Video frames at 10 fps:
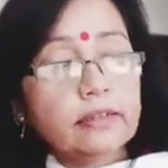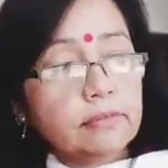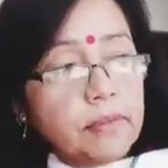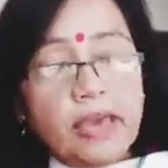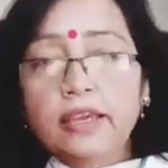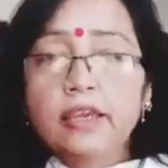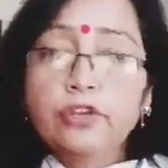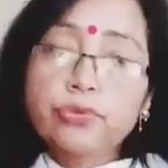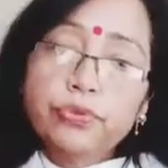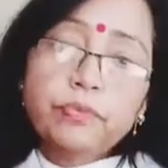
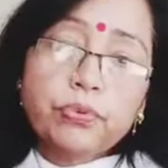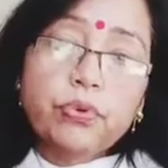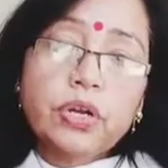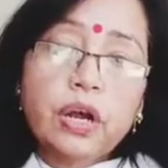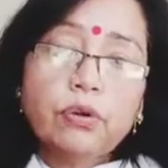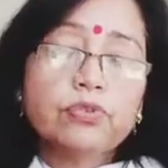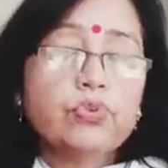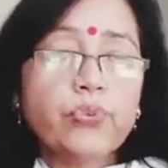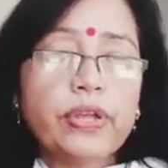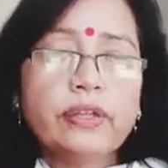Maggie to the poor house
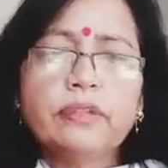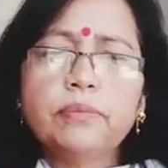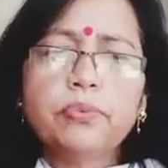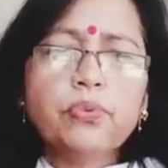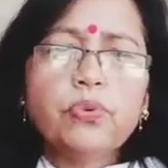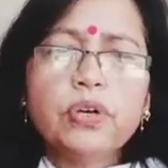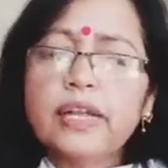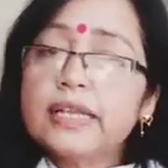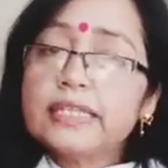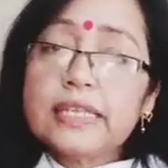where the poor
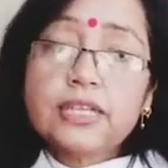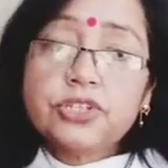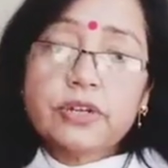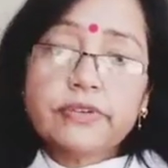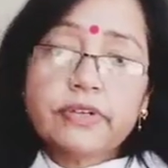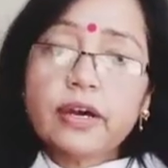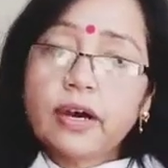and sick children